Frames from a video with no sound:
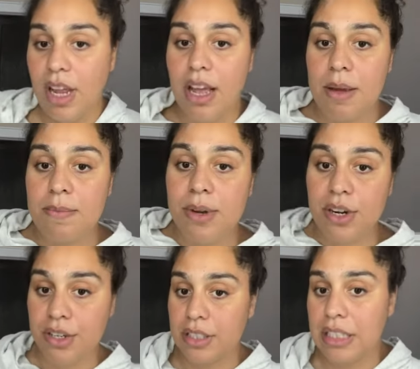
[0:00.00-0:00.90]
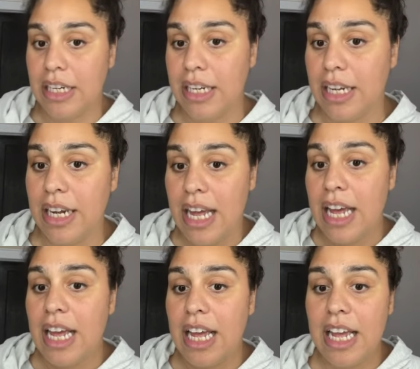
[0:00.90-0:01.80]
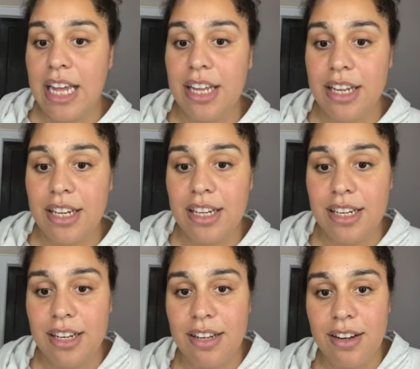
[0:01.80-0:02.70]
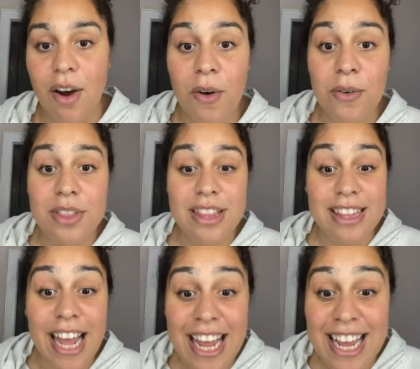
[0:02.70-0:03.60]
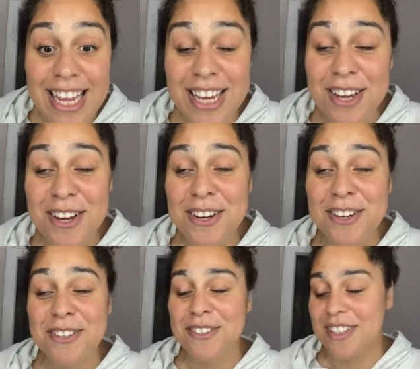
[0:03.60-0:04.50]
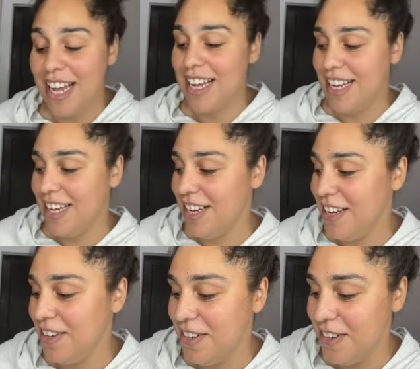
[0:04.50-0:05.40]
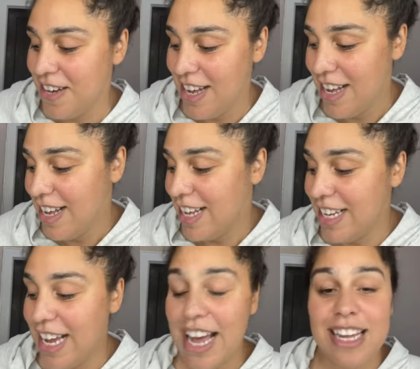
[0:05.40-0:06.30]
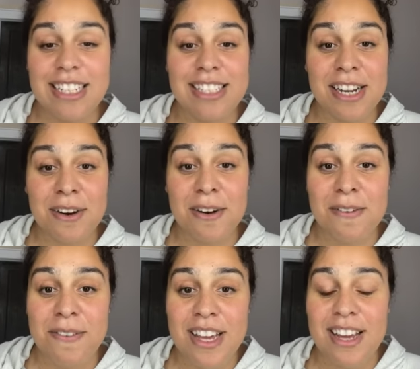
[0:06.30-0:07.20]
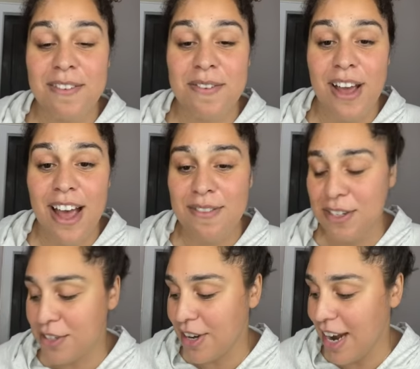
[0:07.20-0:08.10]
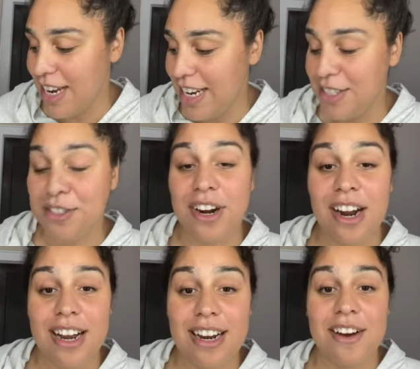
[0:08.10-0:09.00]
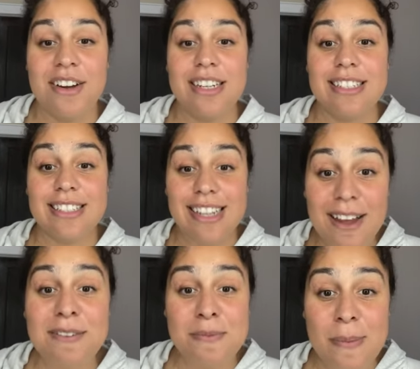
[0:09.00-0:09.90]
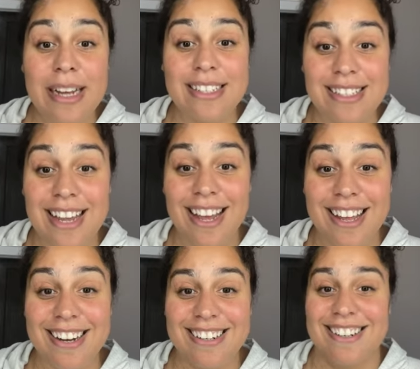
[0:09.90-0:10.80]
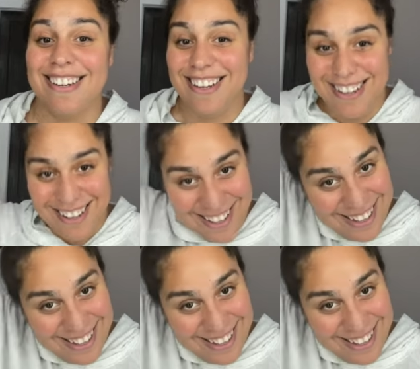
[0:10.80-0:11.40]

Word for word: I'm currently in. Oh, thank you, thank you. Yes, Sarah V. If you haven't tried it, try it out. It saved my skin.